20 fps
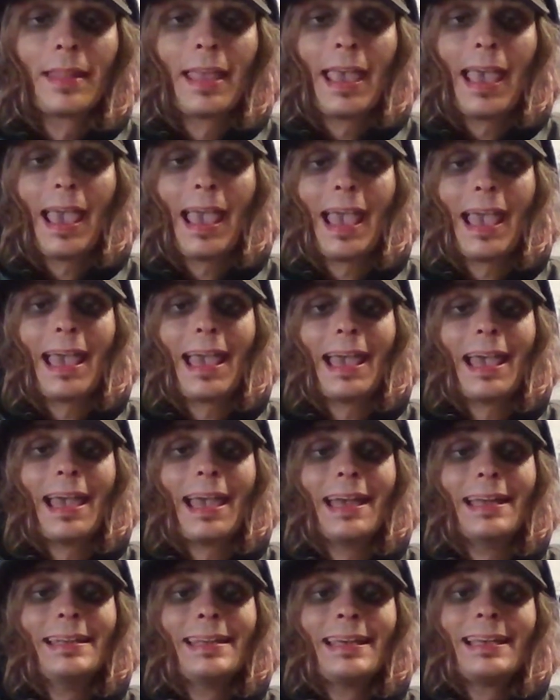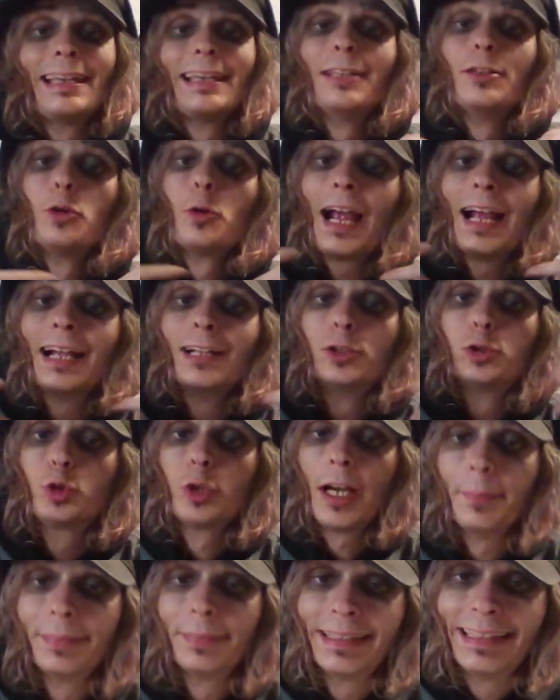and he'd rather
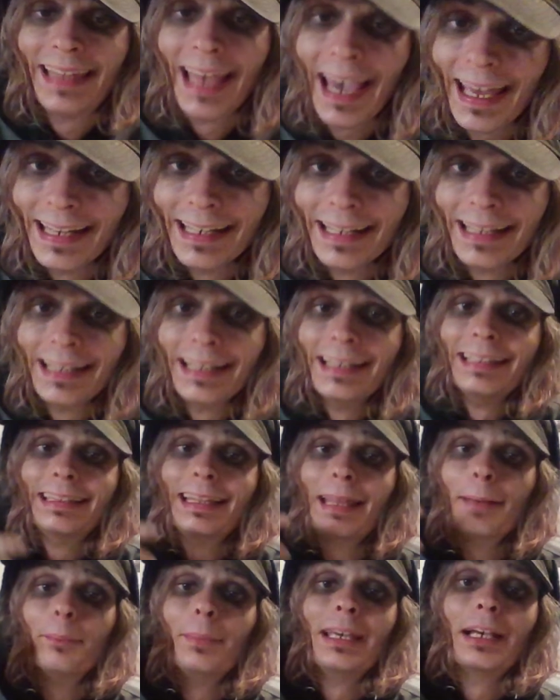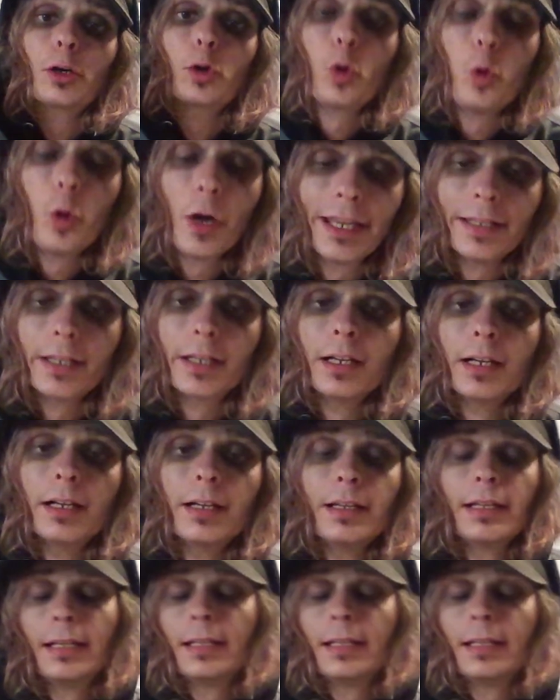drop dead than be a quitter.